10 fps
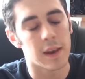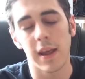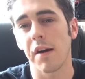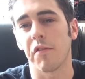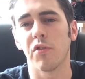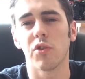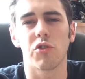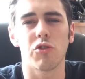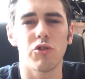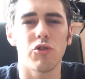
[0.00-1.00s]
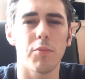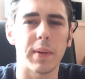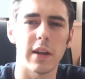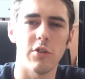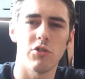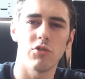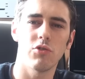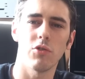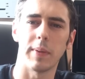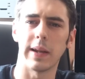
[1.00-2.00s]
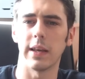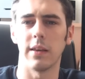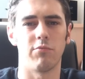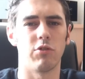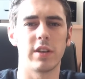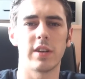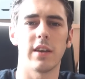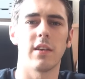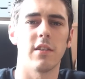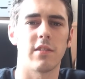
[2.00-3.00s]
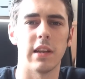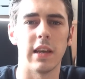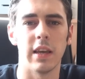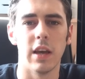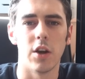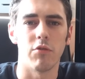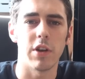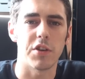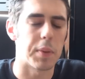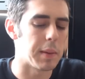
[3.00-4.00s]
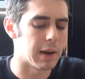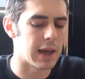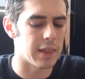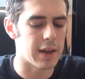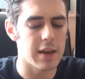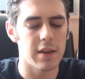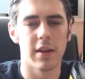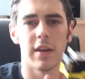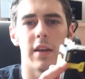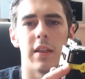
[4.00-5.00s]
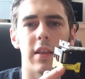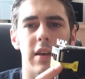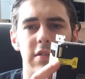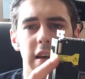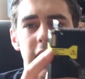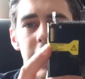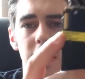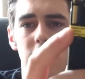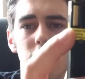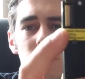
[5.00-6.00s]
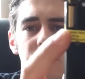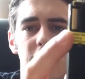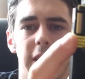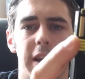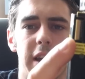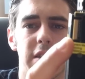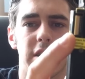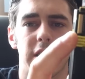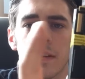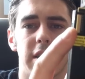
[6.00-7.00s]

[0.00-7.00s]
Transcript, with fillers: Now, for the stupidly, stupidly, ridiculously rich people out there, there's a crossfire connector.